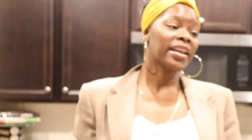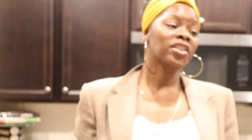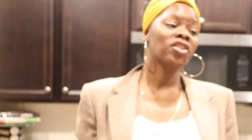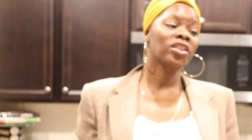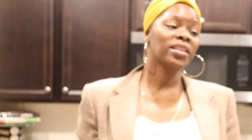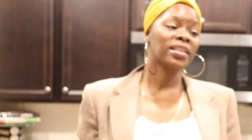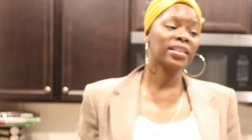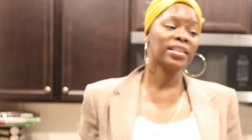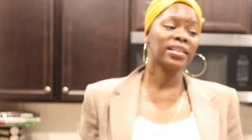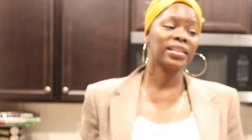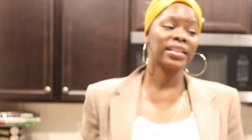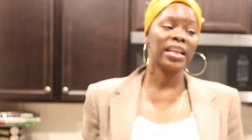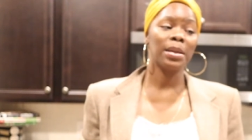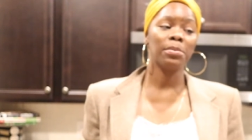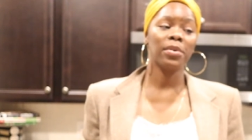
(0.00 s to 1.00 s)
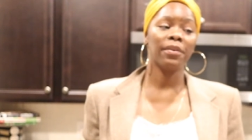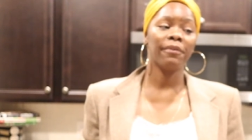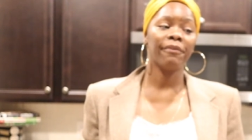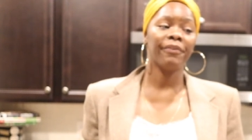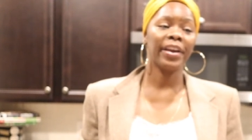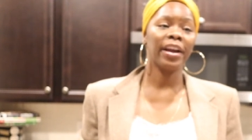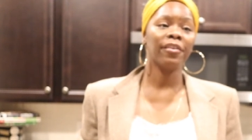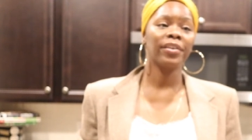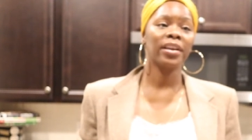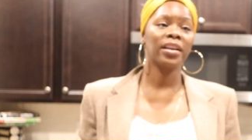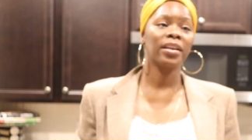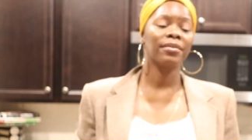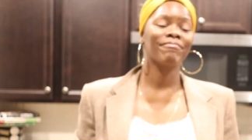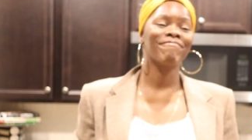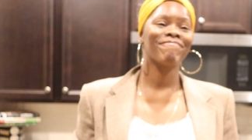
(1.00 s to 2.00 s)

it just seemed very,